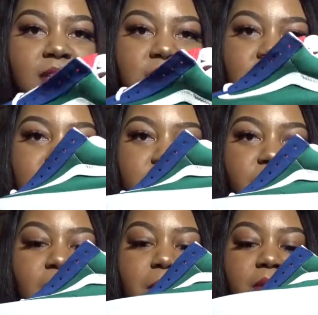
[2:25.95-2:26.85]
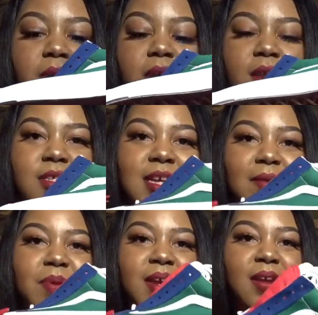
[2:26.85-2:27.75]
It's just like the primary colors. I
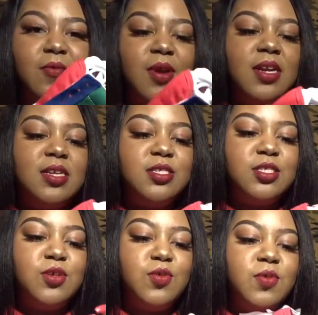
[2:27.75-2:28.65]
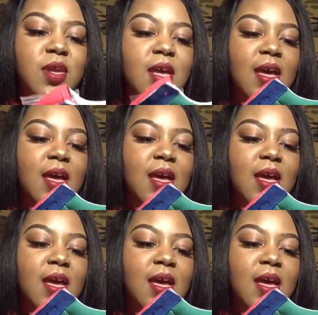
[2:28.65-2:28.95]
plan on wearing these soon.